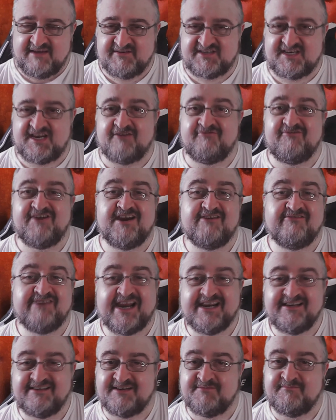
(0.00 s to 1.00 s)

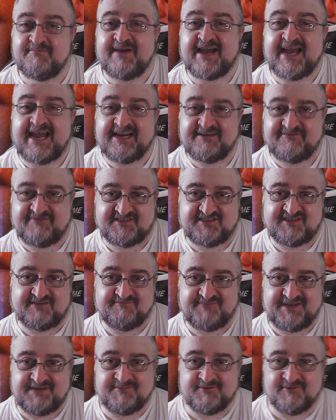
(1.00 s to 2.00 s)
career-ending bad for some
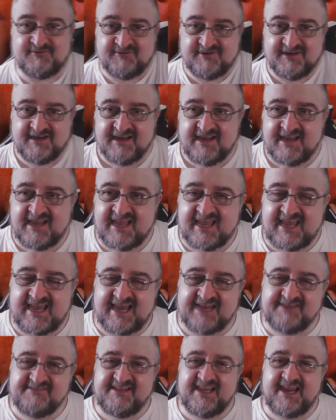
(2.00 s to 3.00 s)
people,
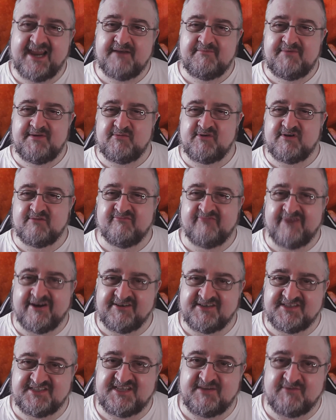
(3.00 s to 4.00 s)
and then people come round to
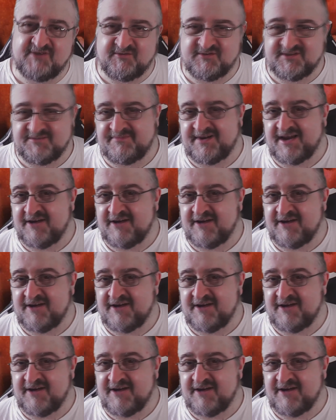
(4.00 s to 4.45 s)
see what it was about.